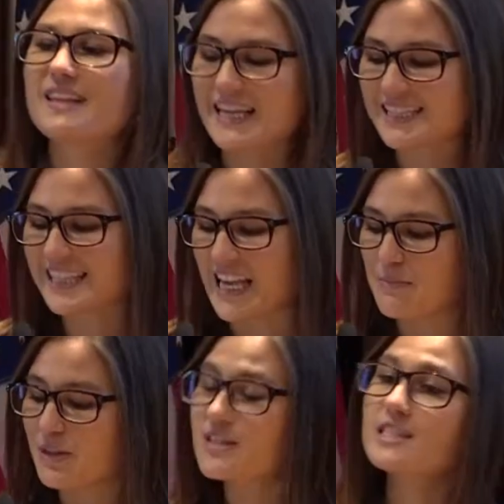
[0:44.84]

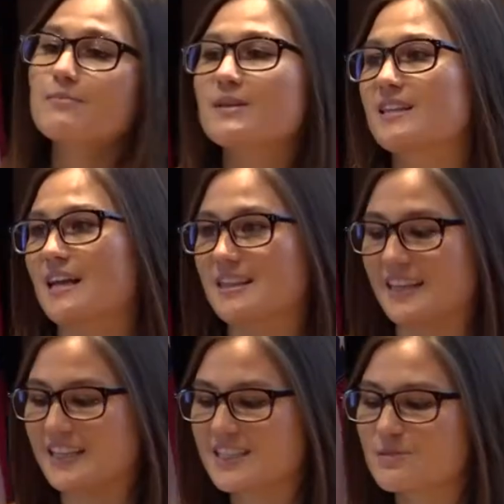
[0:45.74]
landscape looks something like
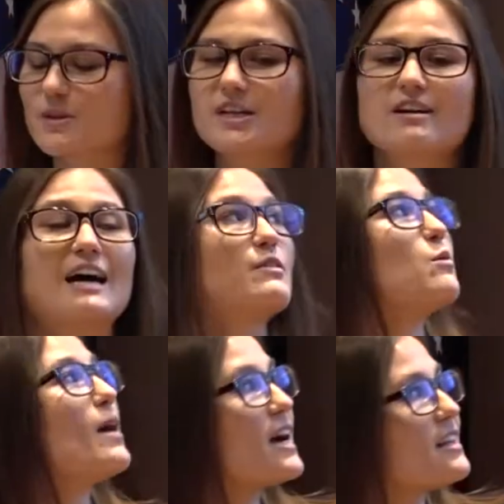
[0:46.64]
this, where you have a
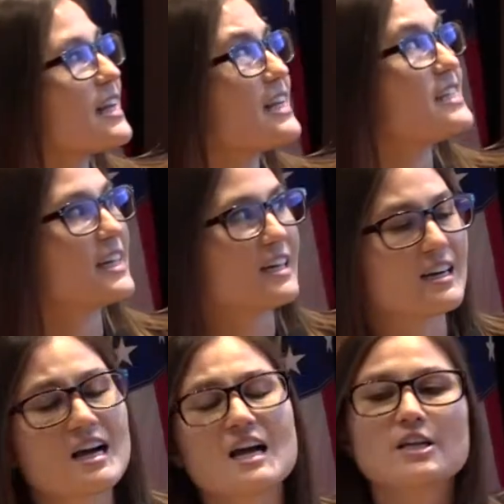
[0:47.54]
wild idea,
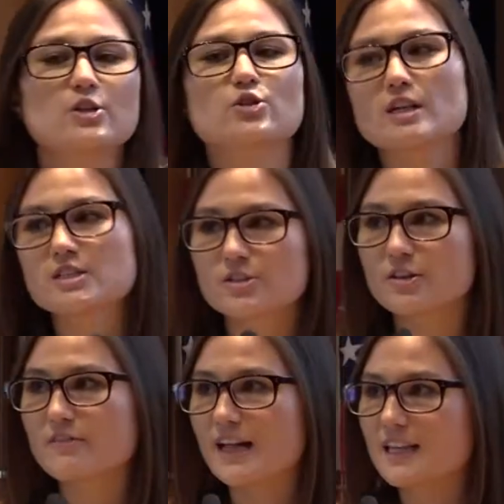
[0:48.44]
you trudge through
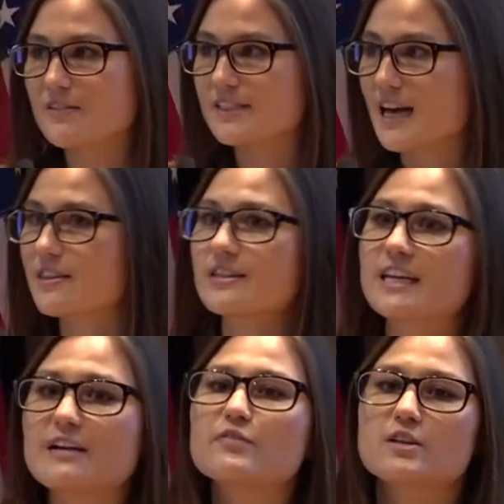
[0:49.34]
the valley of death, and
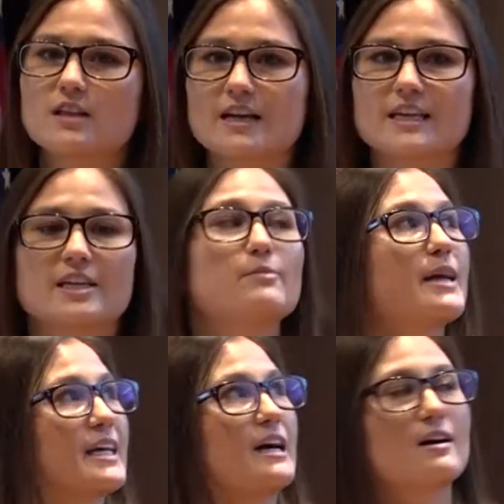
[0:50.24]
if you're lucky, you
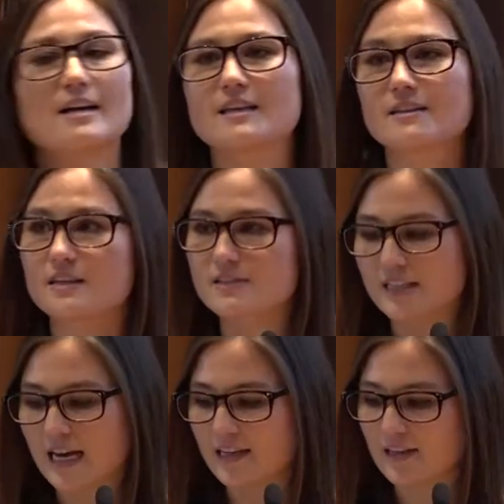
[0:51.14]
make it out on the other
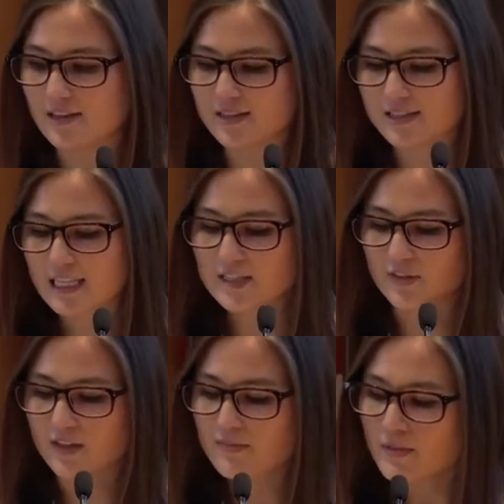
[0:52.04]
side and are
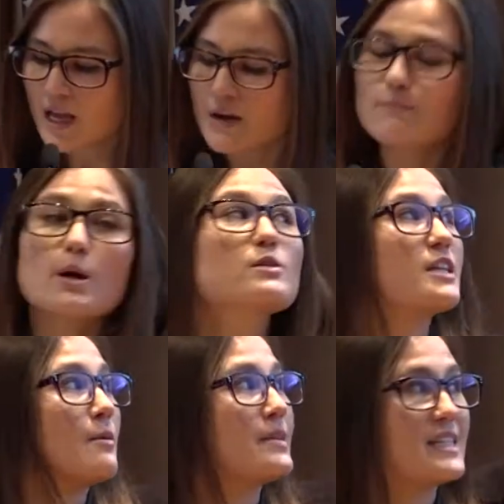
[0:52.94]
successful. Most
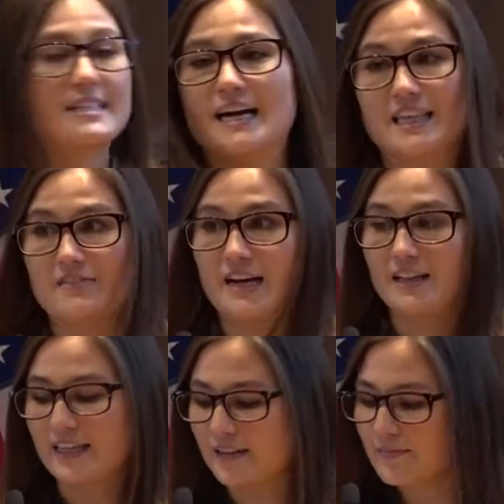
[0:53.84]
companies die in the
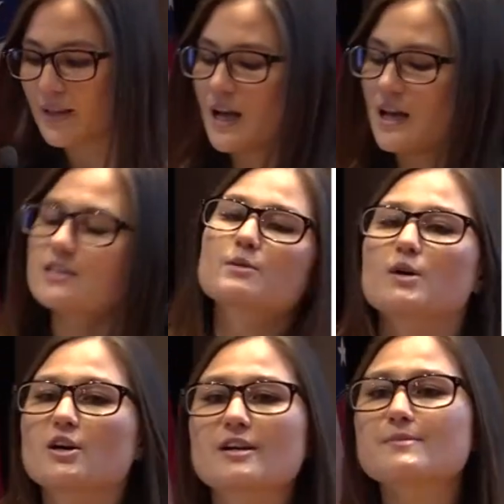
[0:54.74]
valley. So
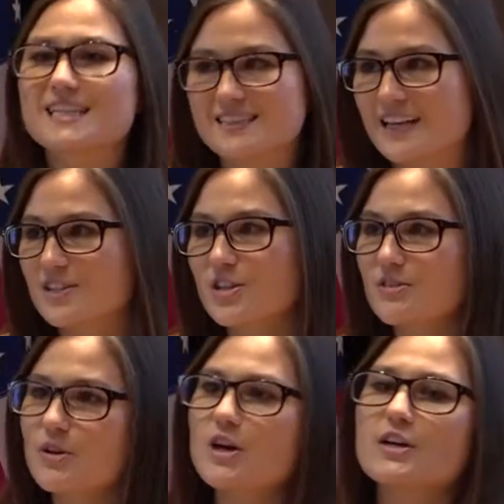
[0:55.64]
programs like
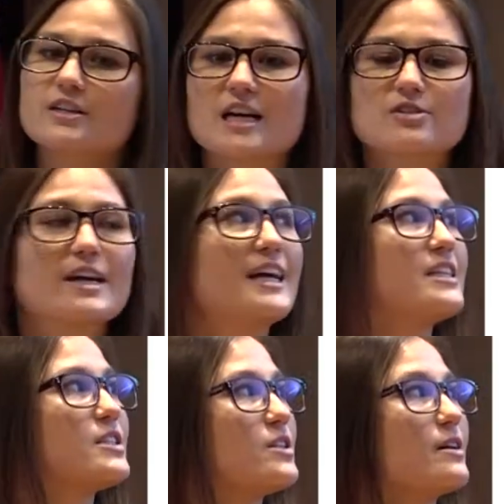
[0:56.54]
Cyclotron Road are not
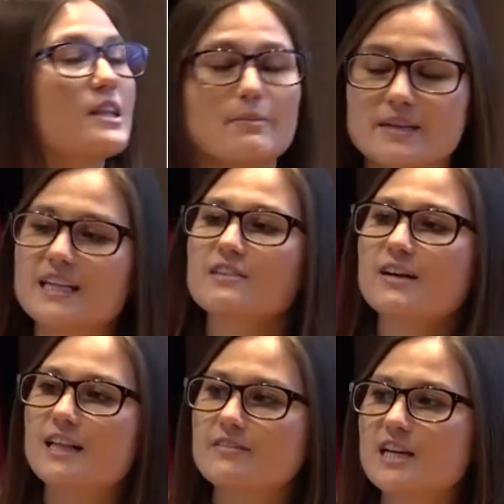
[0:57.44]
trying to eliminate the
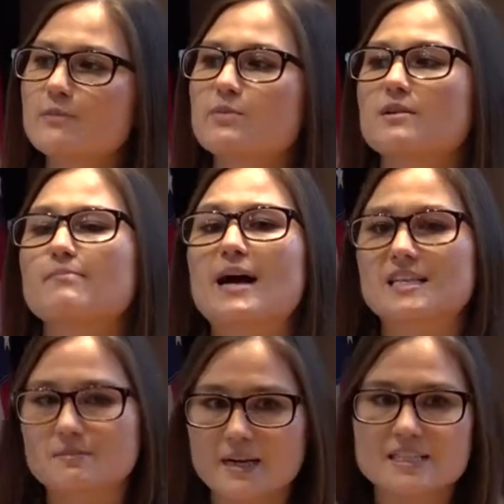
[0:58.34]
valley of death, but
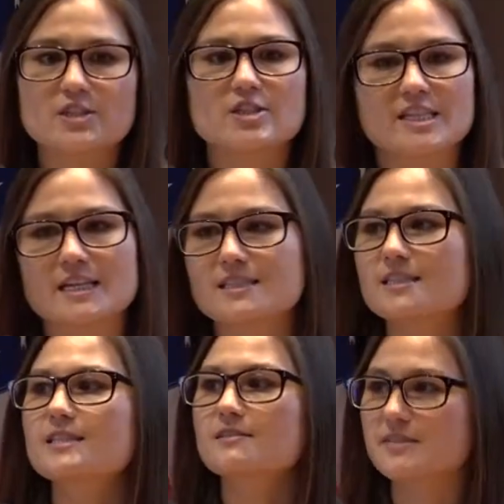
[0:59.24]
maximize your
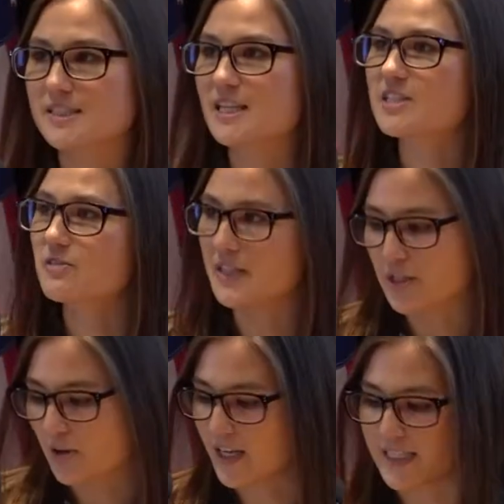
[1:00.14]
chances of successfully
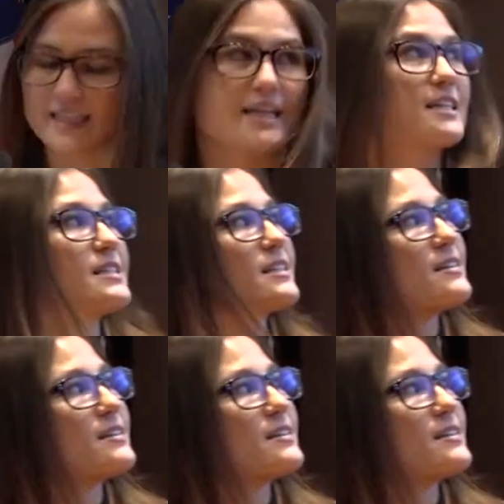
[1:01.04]
crossing it.